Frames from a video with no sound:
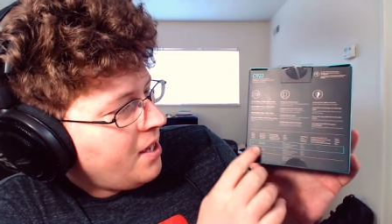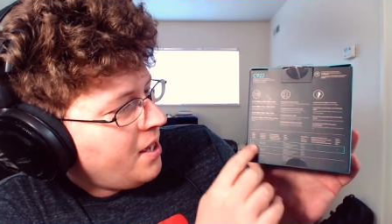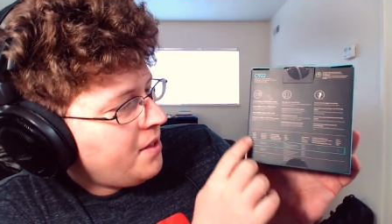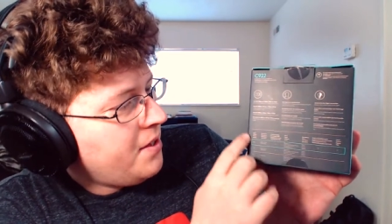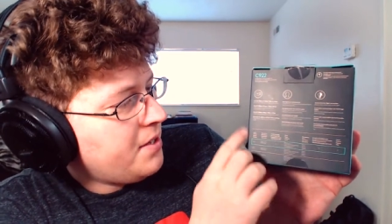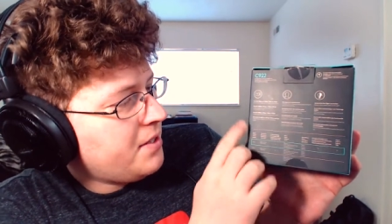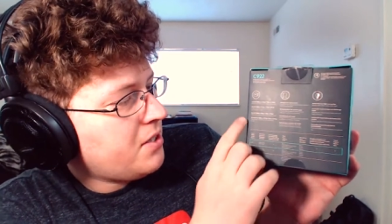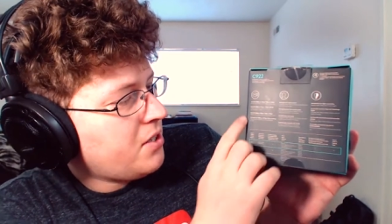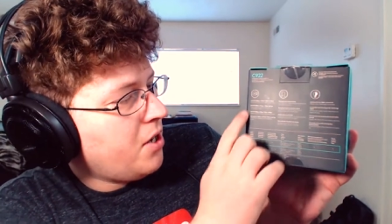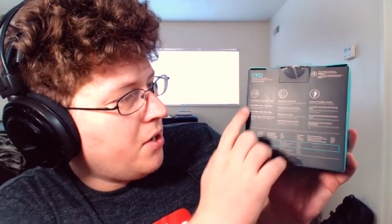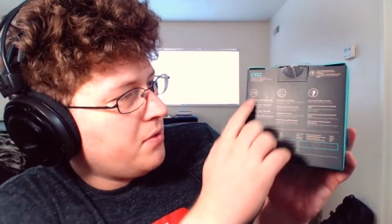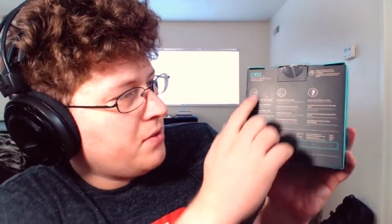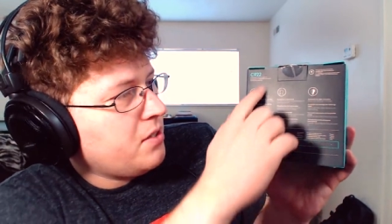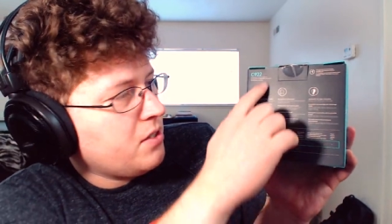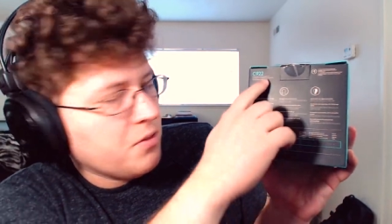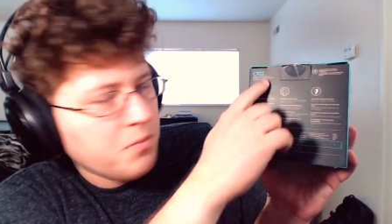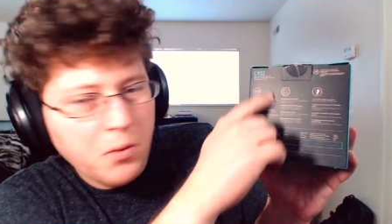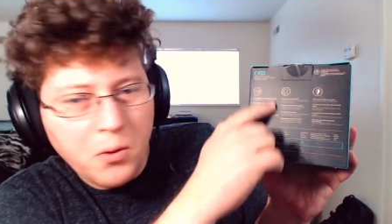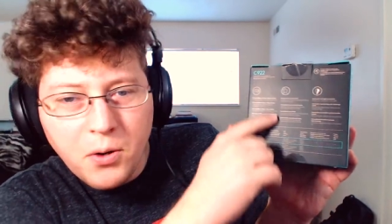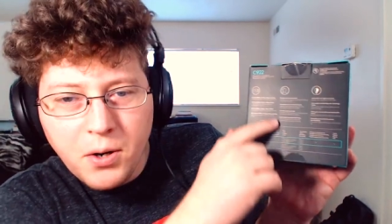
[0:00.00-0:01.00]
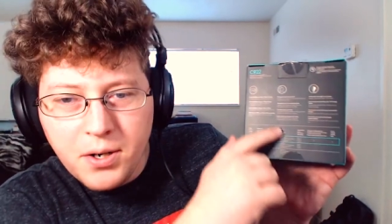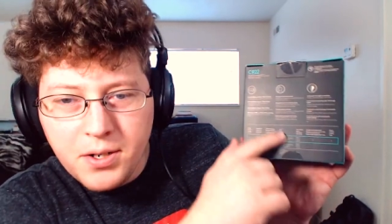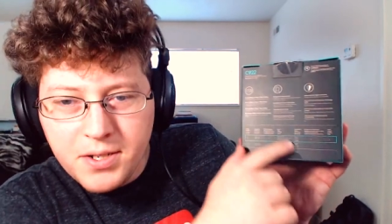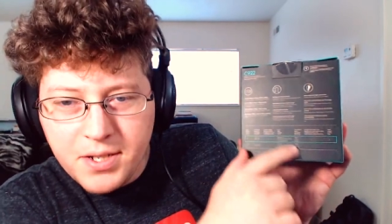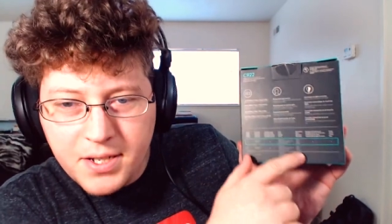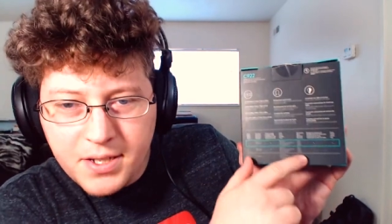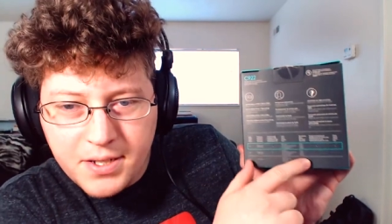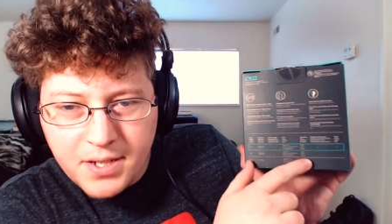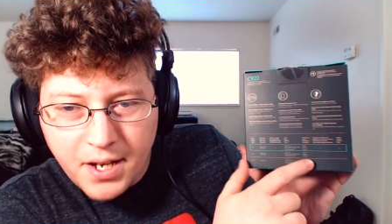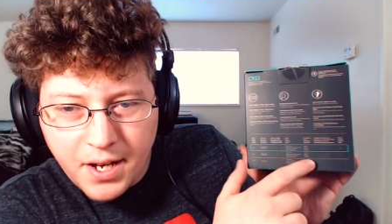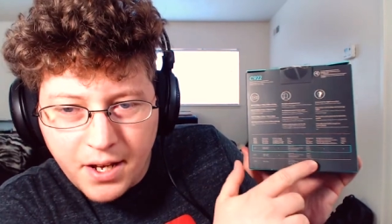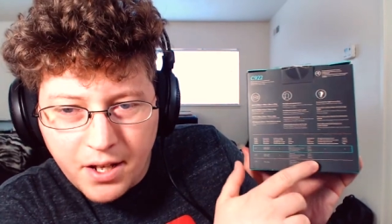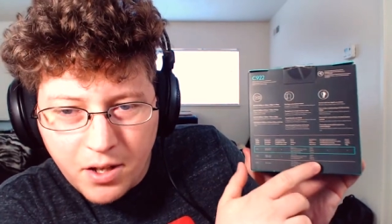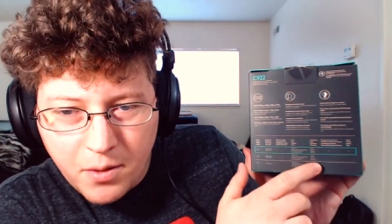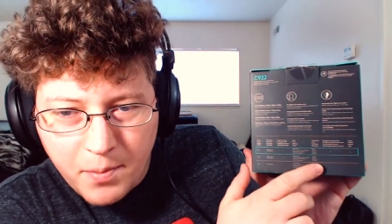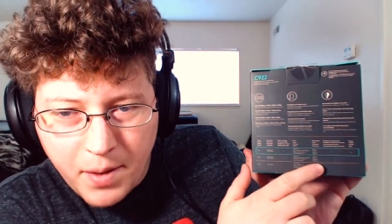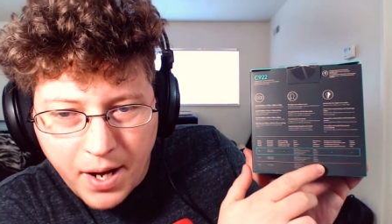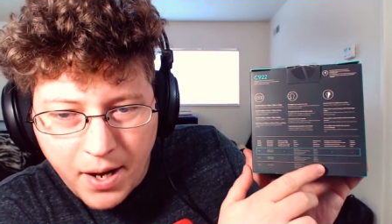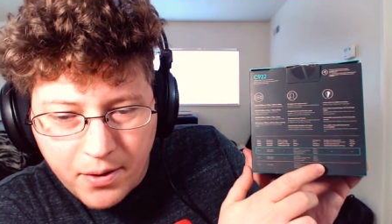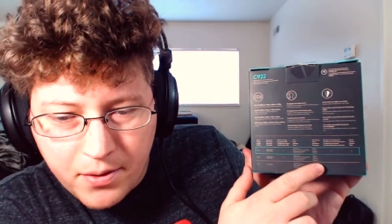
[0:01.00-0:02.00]
And this goes into more detail
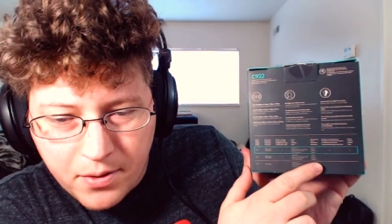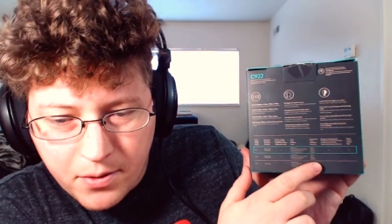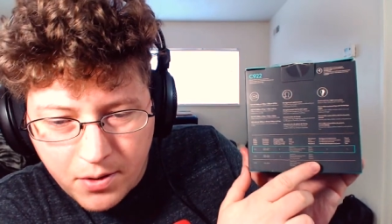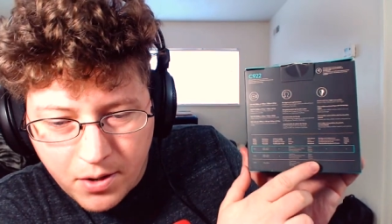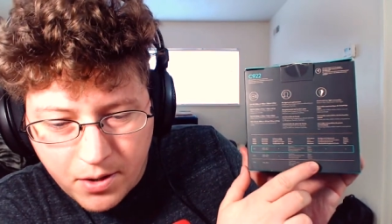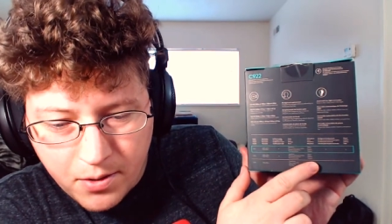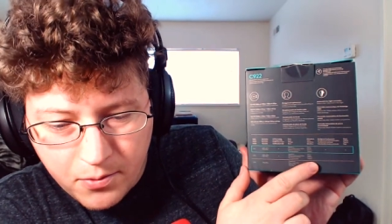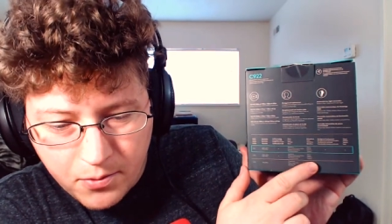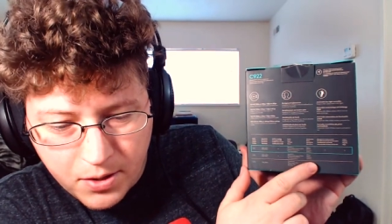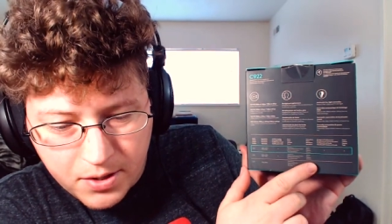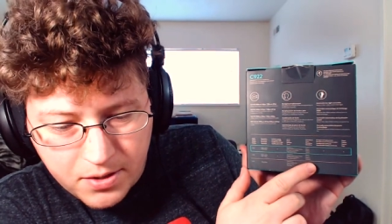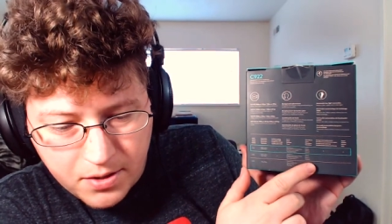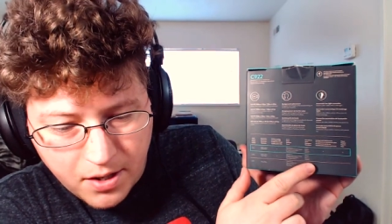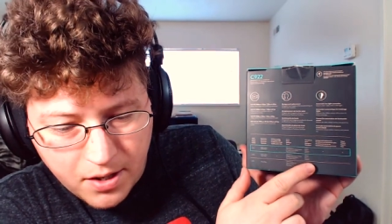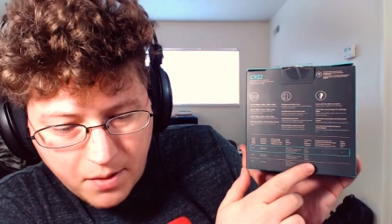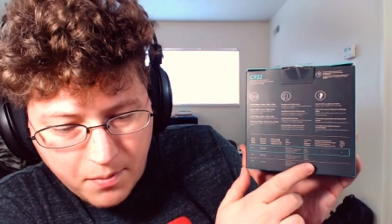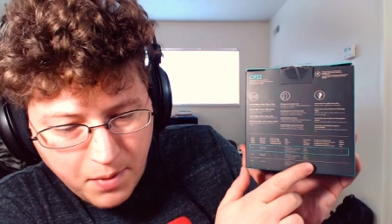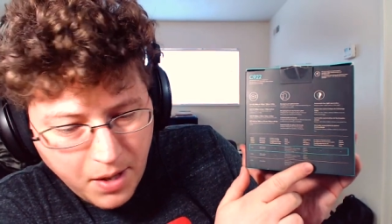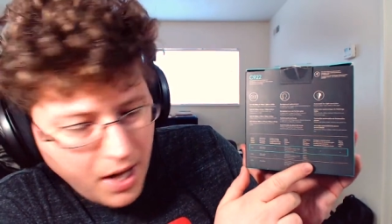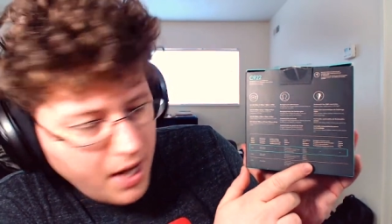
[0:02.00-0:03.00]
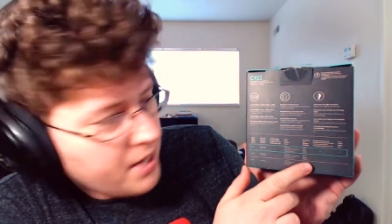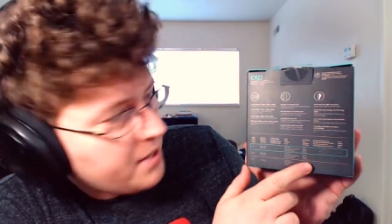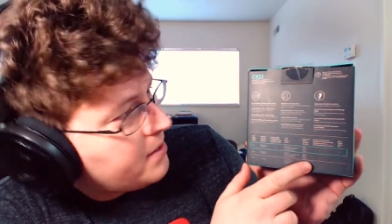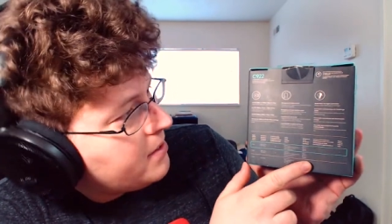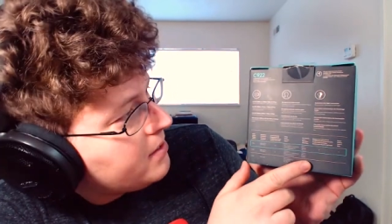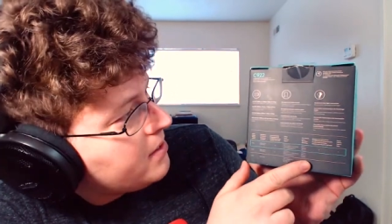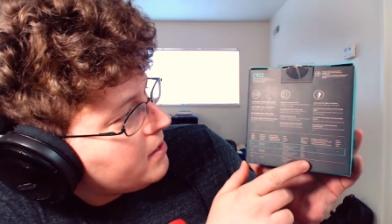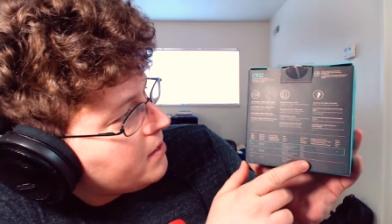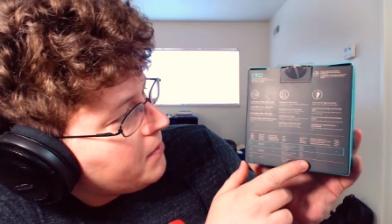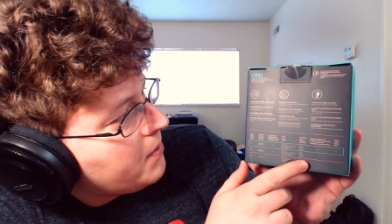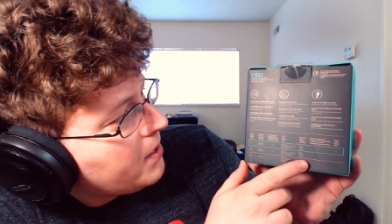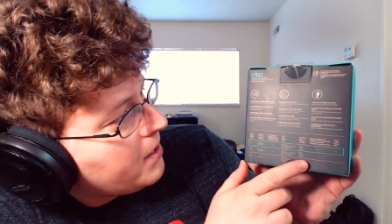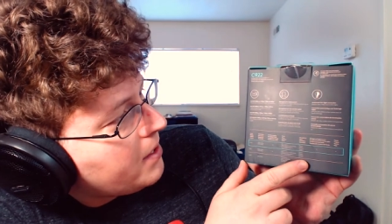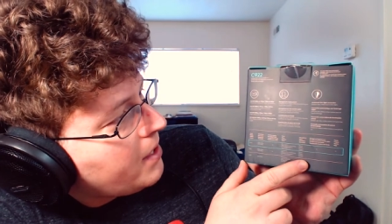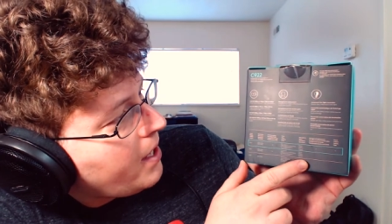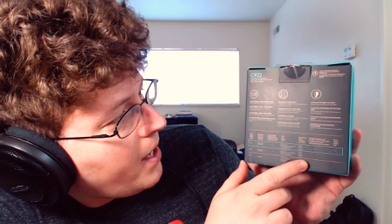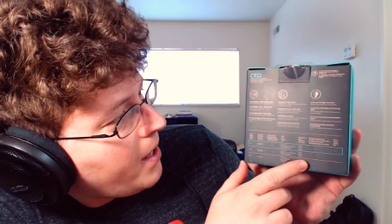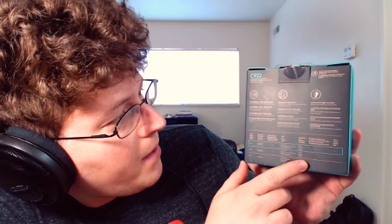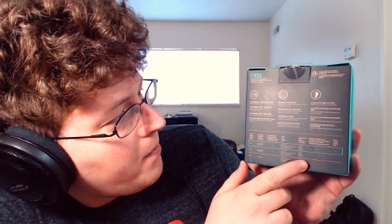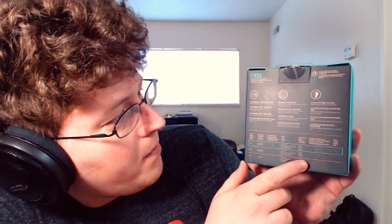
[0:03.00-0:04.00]
about what's on the box and stuff like
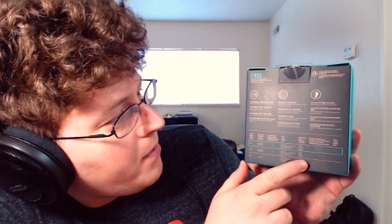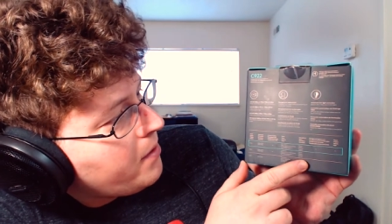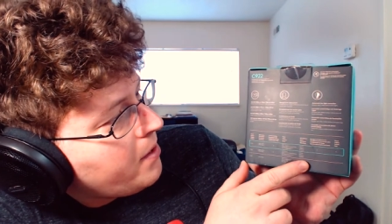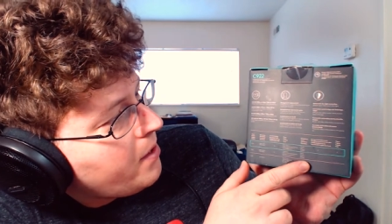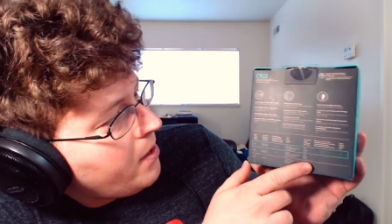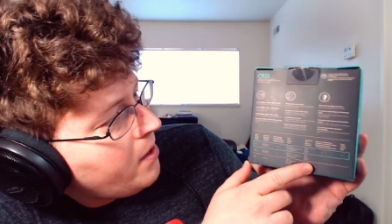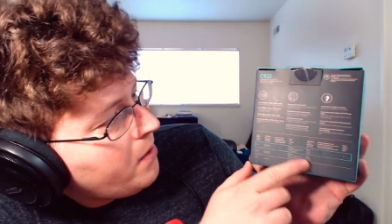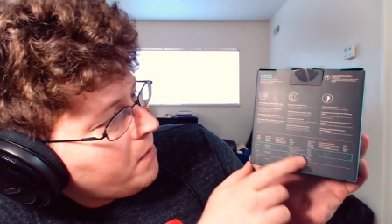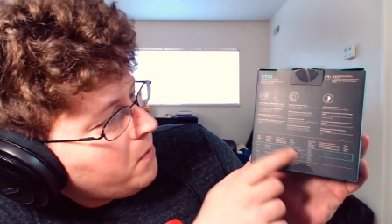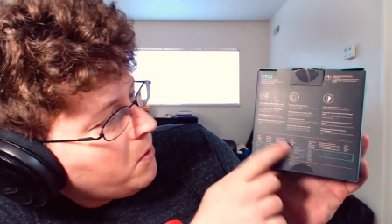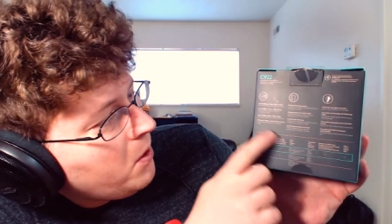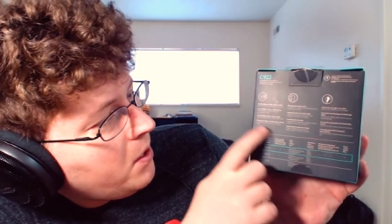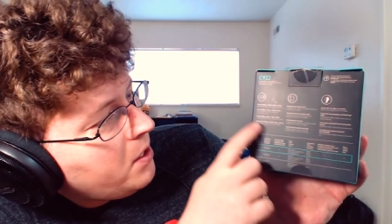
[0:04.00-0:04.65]
that. Full